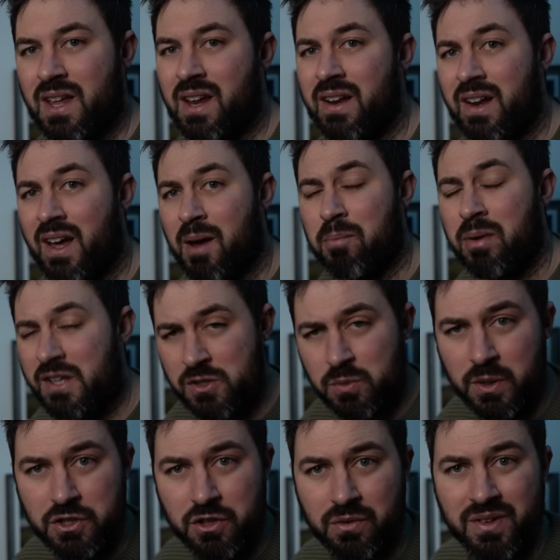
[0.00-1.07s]
then uh, please
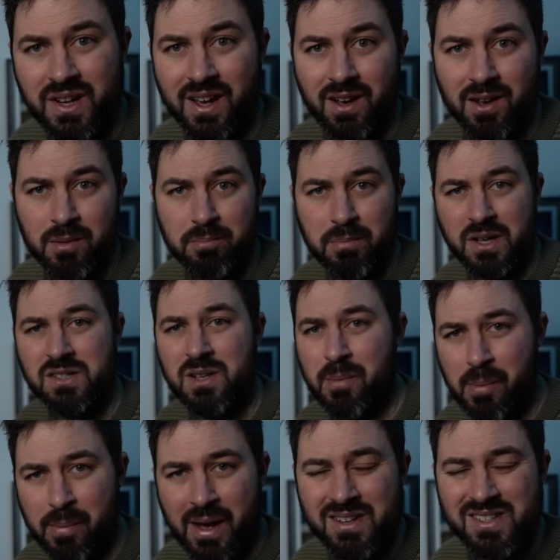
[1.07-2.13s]
switch off now, because
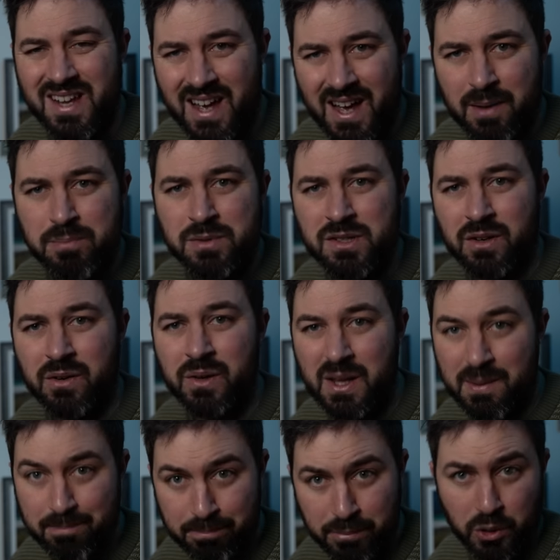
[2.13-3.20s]
I'm about to
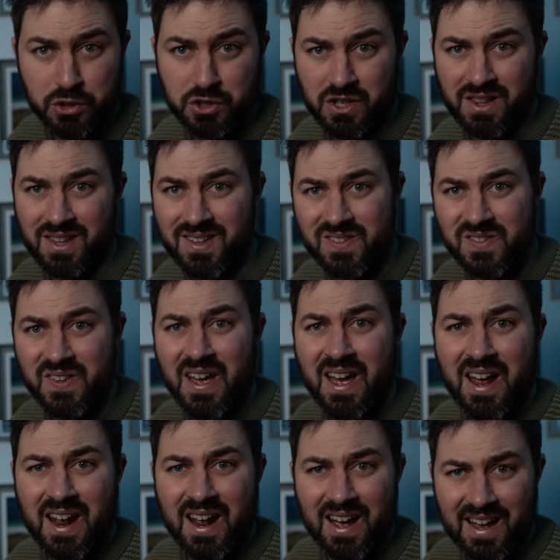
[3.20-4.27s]
absolutely butcher this
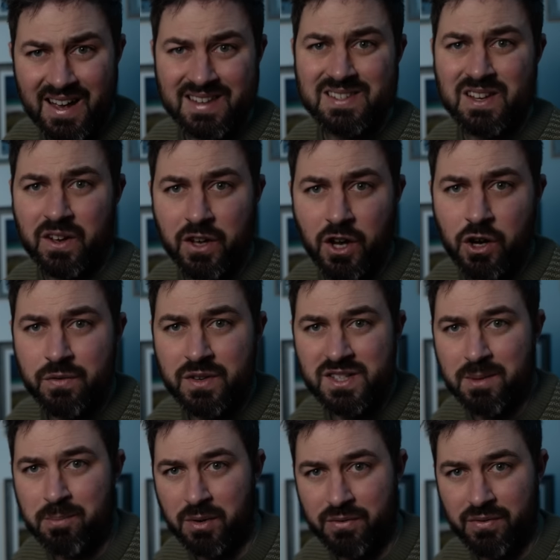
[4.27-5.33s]
as I
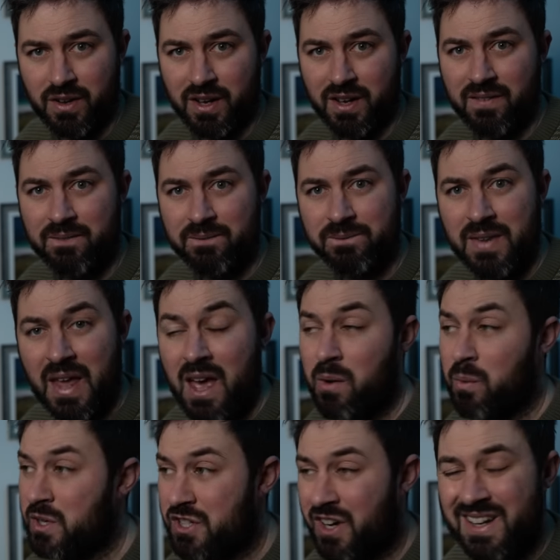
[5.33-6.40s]
oversimplify it,
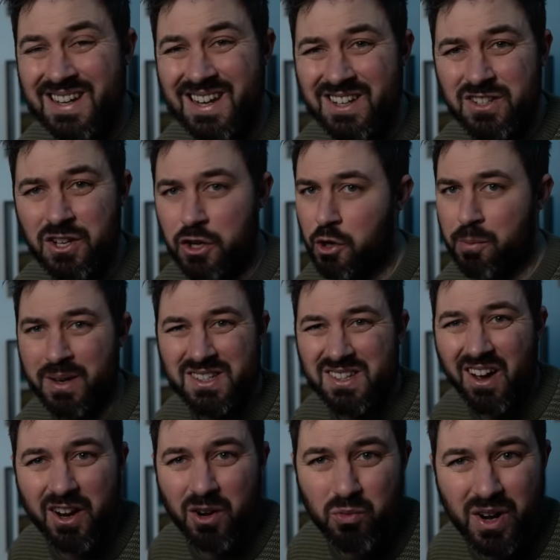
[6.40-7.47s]
which I need to do because
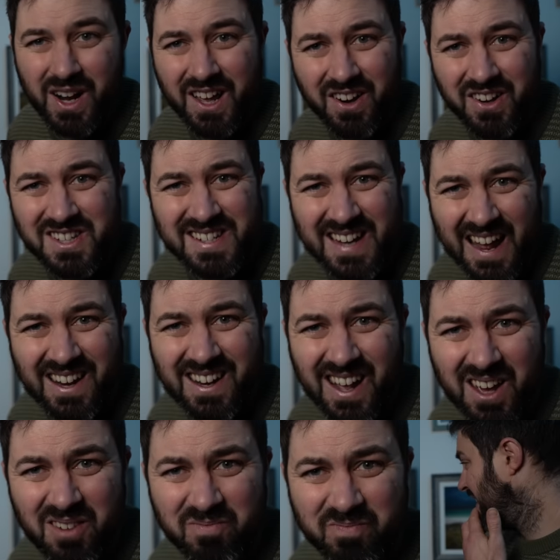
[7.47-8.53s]
I don't really understand
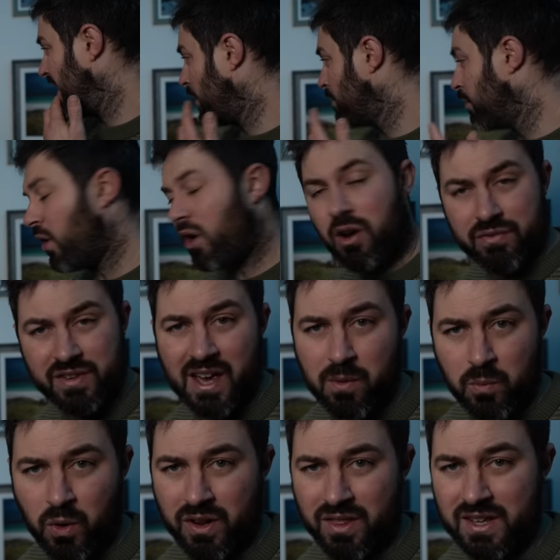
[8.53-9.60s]
it. Now, I put off
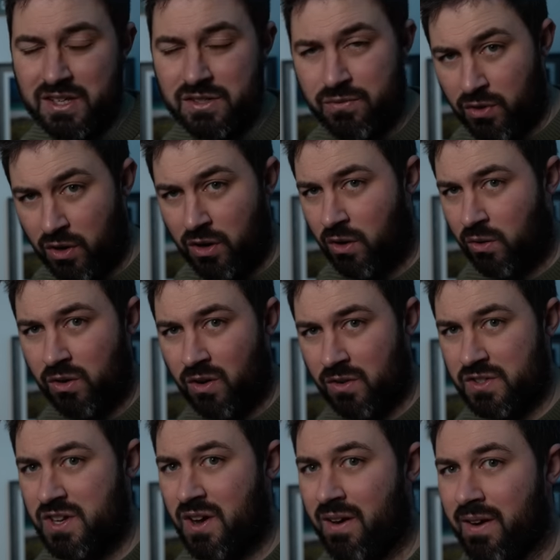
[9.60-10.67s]
getting one of these for a long, long
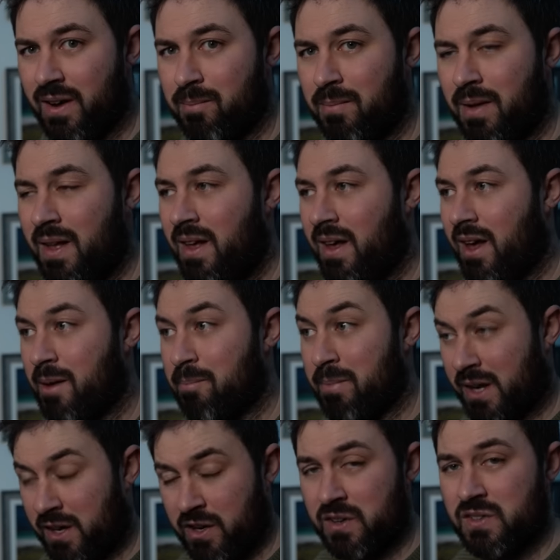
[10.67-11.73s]
time uh,
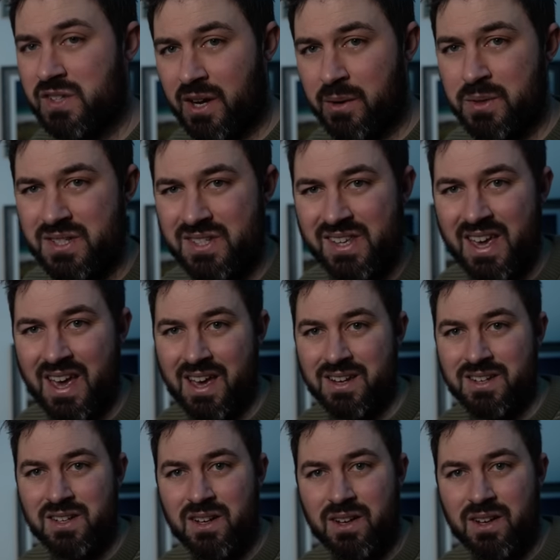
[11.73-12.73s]
because I was scared